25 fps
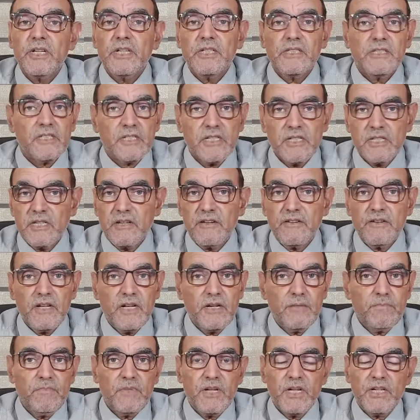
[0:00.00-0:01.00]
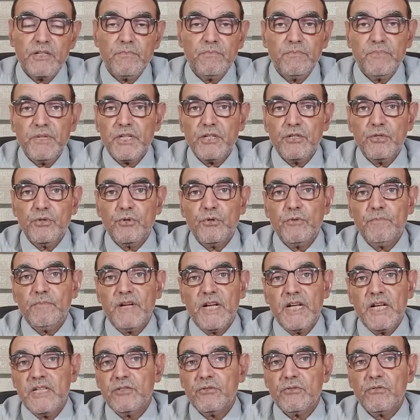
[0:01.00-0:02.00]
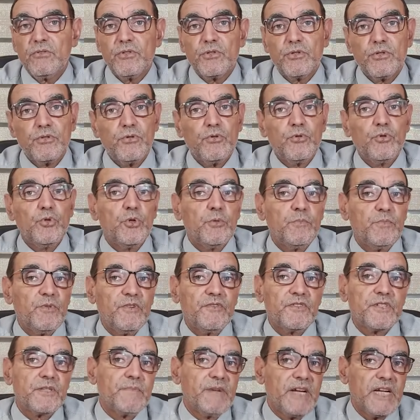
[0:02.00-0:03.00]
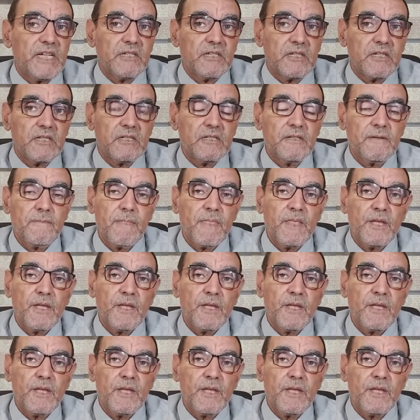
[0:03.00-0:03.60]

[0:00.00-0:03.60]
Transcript: This is a big group, and also the group of spices.